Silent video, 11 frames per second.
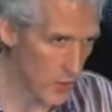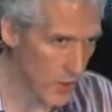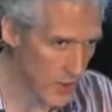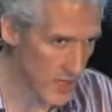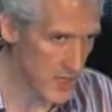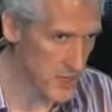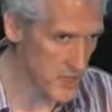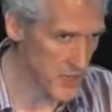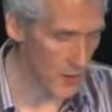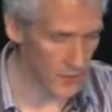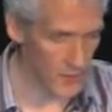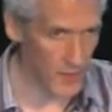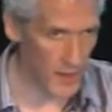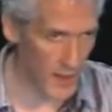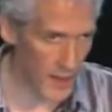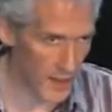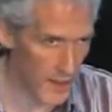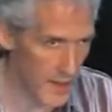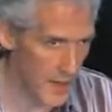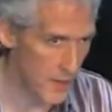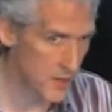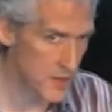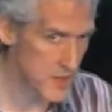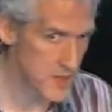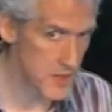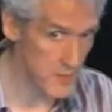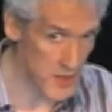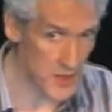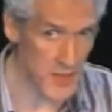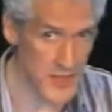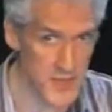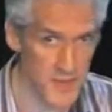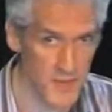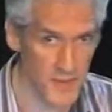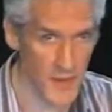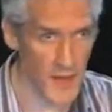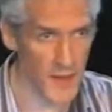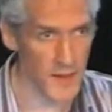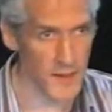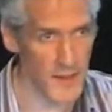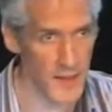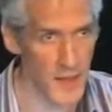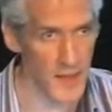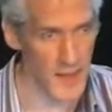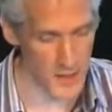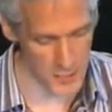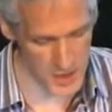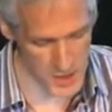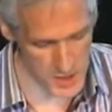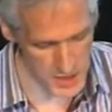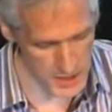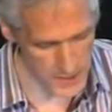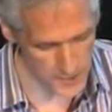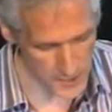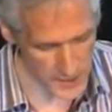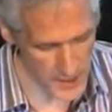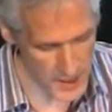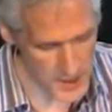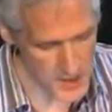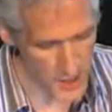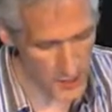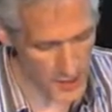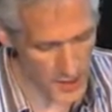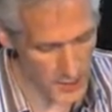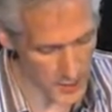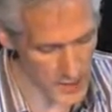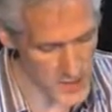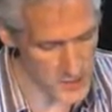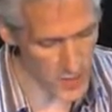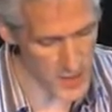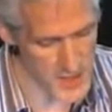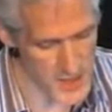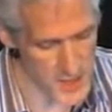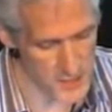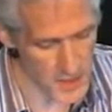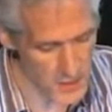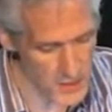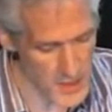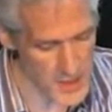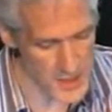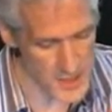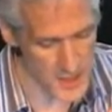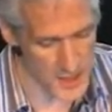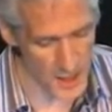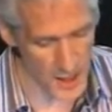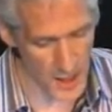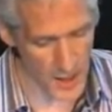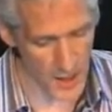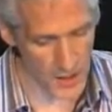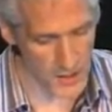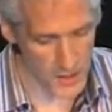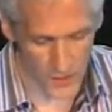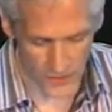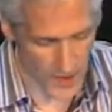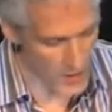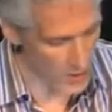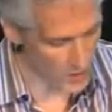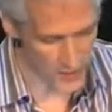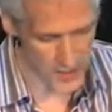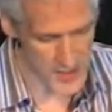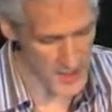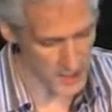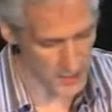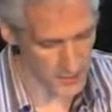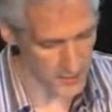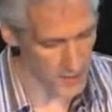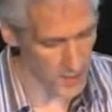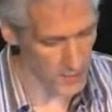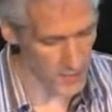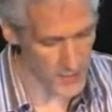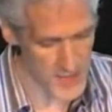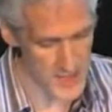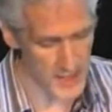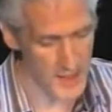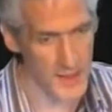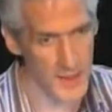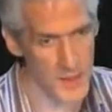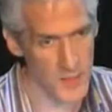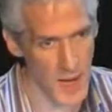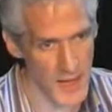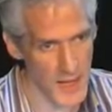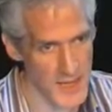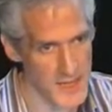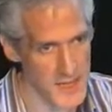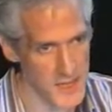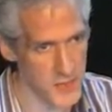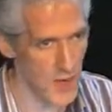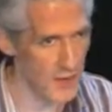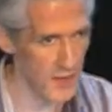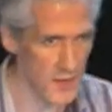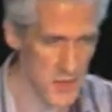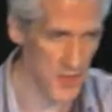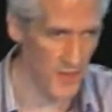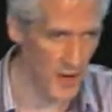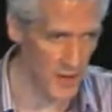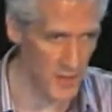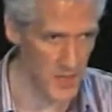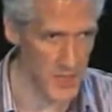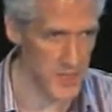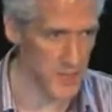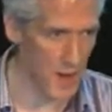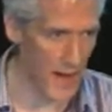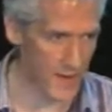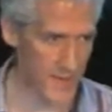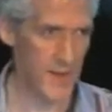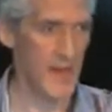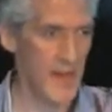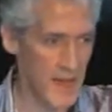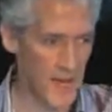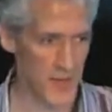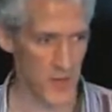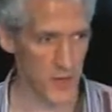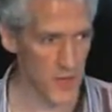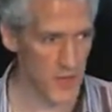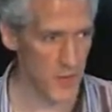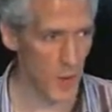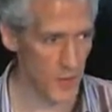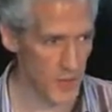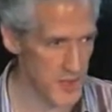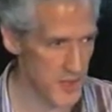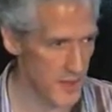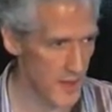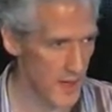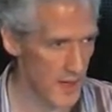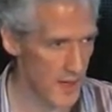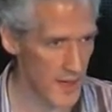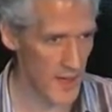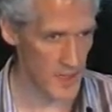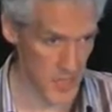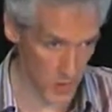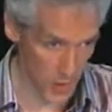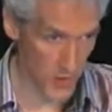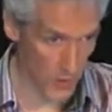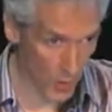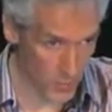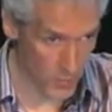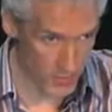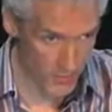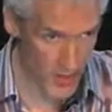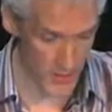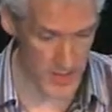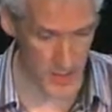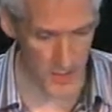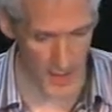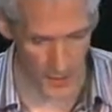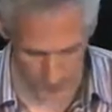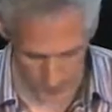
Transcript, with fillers: organize yourself uh, in order to, to be creative uh, in, a, in a PhD. So one of his points is that big new ideas you know, very often result from recycling and combining ideas rather than the sort of Archimedes in the bath having a eureka moment uh, and just on their own figuring something out.